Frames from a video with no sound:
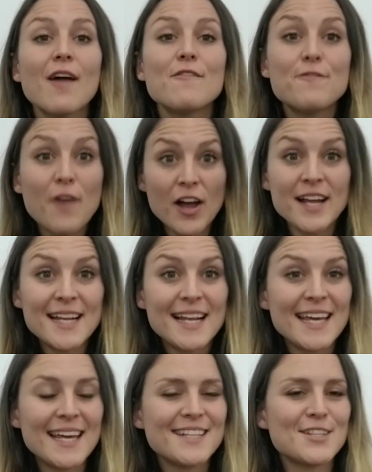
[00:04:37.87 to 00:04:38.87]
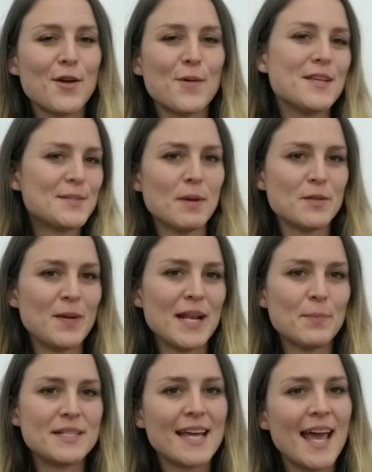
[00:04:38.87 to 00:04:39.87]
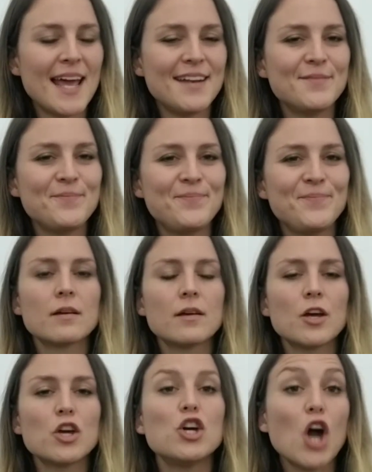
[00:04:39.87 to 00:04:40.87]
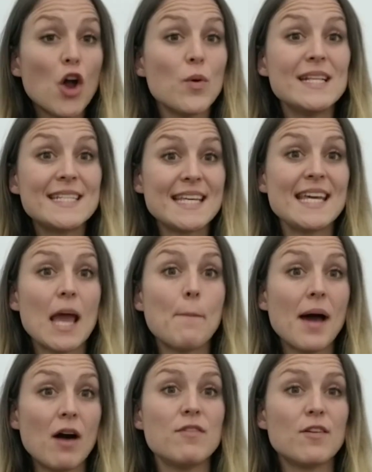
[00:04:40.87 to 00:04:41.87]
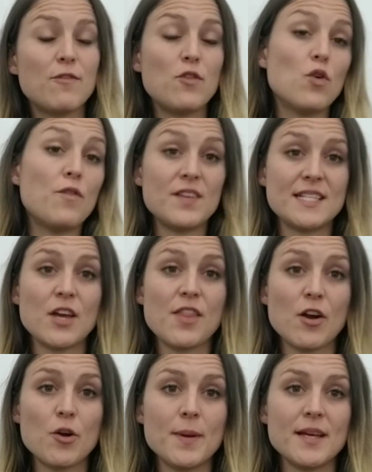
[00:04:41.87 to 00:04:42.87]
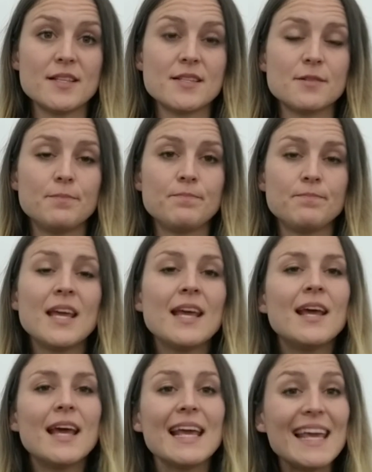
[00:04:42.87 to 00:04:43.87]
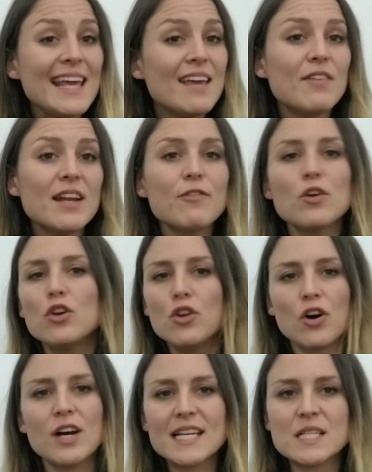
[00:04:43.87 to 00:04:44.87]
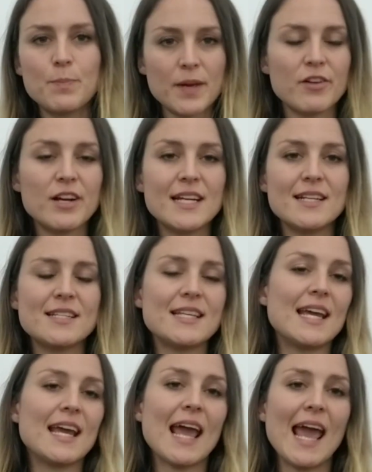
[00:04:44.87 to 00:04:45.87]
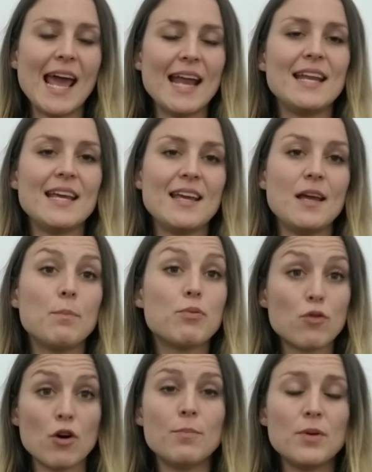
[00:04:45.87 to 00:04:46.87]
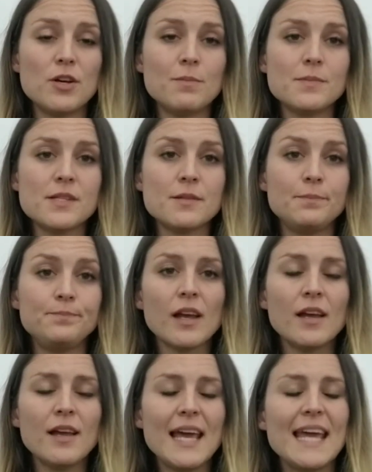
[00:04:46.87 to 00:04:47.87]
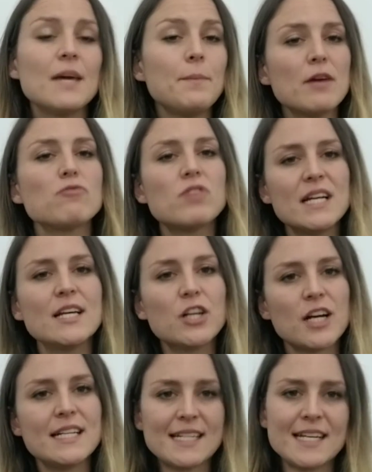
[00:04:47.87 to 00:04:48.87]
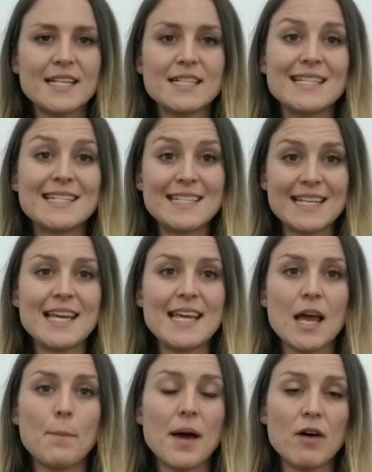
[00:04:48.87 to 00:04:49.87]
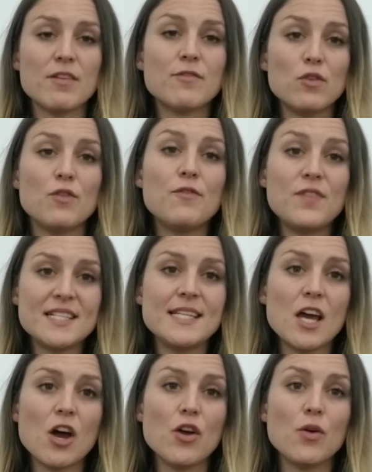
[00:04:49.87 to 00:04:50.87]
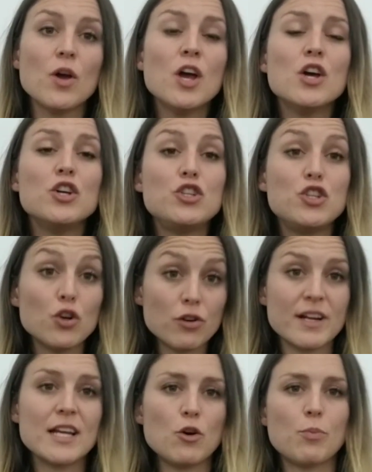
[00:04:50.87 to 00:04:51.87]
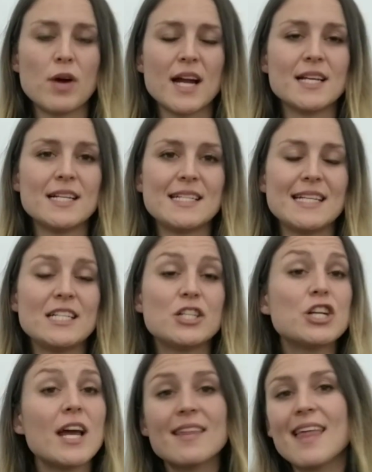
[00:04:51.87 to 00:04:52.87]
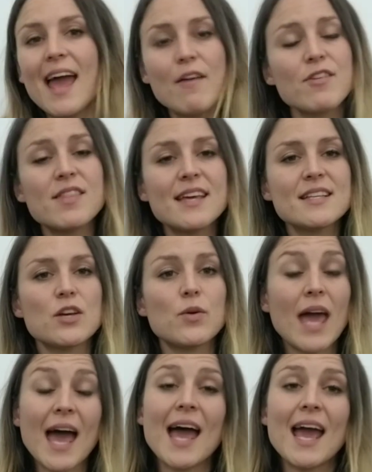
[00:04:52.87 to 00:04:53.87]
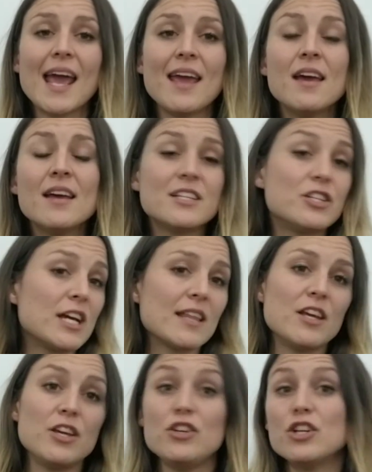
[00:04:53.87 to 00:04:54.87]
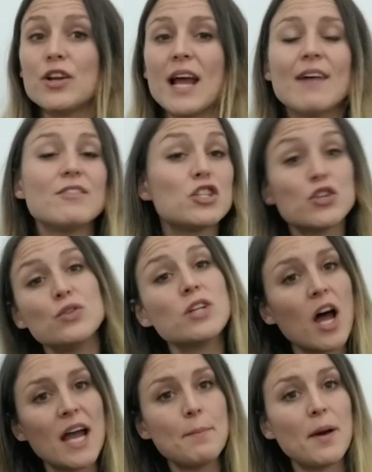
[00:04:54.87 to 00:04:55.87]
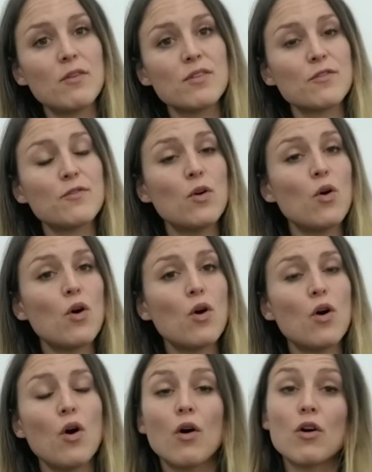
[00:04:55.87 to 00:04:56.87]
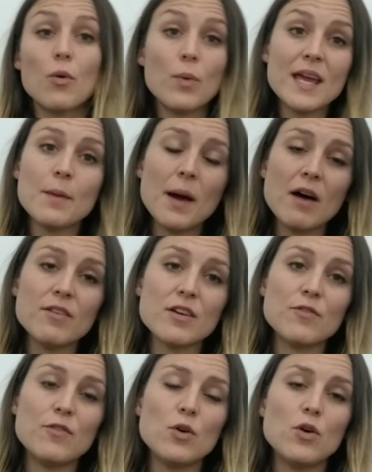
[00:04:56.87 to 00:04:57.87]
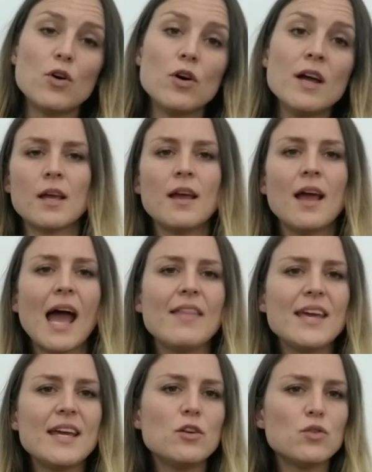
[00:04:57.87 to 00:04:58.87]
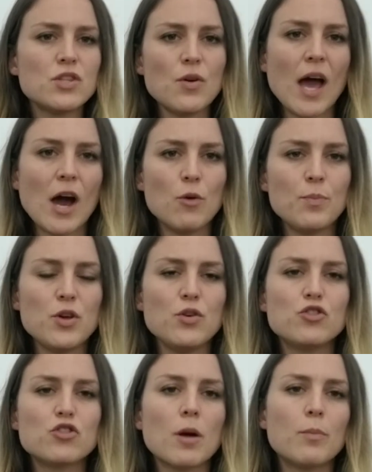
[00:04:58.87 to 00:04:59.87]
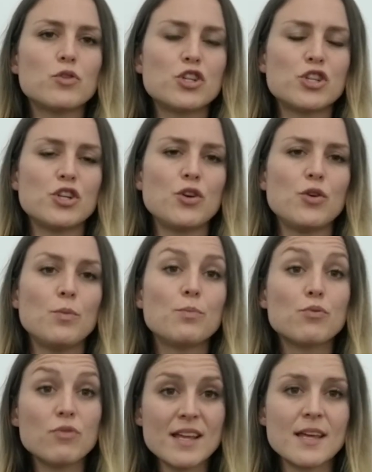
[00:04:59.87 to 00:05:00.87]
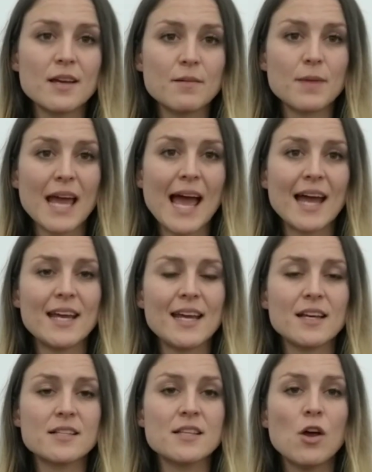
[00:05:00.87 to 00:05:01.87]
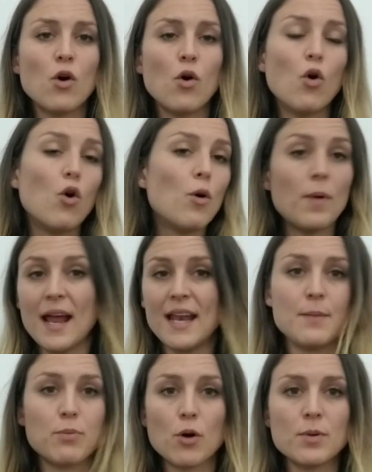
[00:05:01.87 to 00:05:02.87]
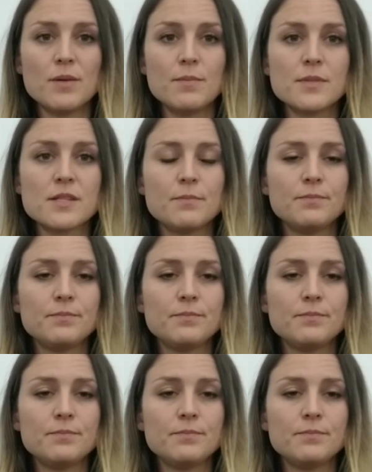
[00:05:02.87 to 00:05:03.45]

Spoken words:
Finally, so this must be number 10, go and see a pelvic floor physiotherapist. Even if you're not experiencing any problems, it can be a really good idea to see a pelvic floor physio during your pregnancy to check that everything's okay, to check that you don't have a too tight pelvic floor or a weak pelvic floor, And they can also help you troubleshoot breathing mechanics or any problems.